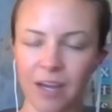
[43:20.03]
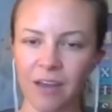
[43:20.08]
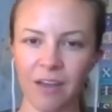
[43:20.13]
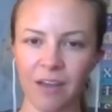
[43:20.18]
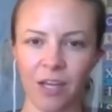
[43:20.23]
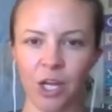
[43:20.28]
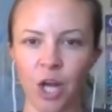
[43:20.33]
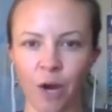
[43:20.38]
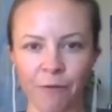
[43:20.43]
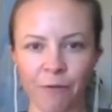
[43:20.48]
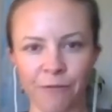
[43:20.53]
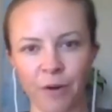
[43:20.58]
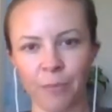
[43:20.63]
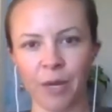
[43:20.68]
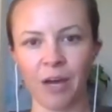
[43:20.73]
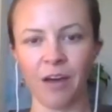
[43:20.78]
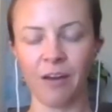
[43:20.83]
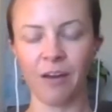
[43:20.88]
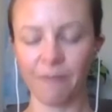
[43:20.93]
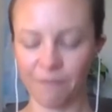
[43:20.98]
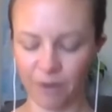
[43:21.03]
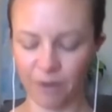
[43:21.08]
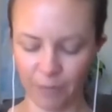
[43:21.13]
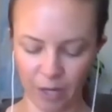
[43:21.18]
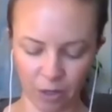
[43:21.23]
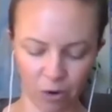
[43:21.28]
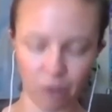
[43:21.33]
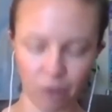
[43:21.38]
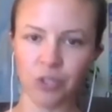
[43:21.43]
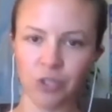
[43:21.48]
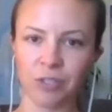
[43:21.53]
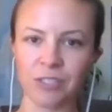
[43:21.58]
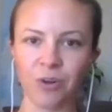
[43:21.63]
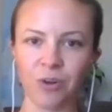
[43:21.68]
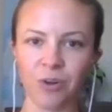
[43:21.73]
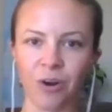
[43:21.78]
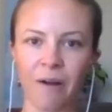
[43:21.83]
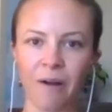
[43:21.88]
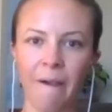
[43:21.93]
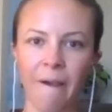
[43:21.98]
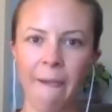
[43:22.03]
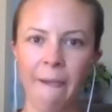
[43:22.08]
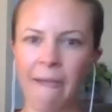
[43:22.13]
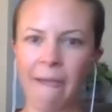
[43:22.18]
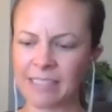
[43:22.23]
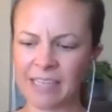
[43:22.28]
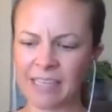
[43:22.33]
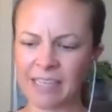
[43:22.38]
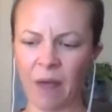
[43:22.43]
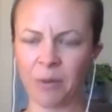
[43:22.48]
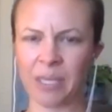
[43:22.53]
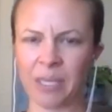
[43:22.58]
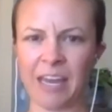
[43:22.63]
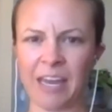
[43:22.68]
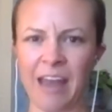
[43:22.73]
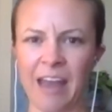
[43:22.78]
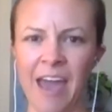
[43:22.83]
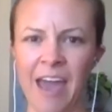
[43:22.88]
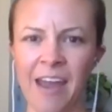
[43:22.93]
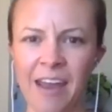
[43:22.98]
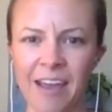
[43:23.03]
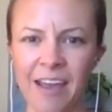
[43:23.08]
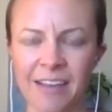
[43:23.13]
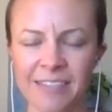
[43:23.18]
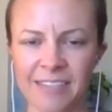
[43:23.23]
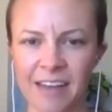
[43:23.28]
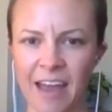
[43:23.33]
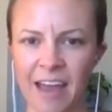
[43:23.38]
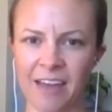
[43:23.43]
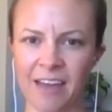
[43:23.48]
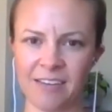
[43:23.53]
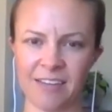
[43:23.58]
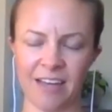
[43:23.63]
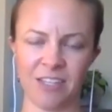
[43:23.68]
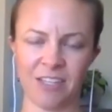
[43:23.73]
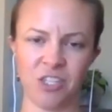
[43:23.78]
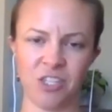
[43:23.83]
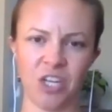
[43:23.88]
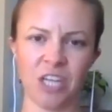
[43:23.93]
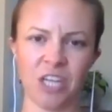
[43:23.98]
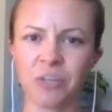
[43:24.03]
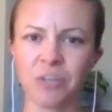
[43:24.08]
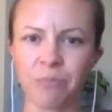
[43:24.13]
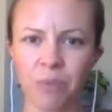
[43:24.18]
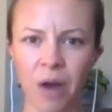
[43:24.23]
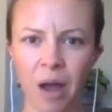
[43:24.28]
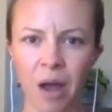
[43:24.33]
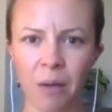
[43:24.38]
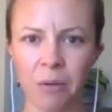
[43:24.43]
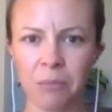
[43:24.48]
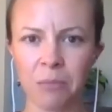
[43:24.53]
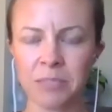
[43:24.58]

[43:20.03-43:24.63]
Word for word: you know, from a from a grocery store, he said I would get headaches and I had digestion problems.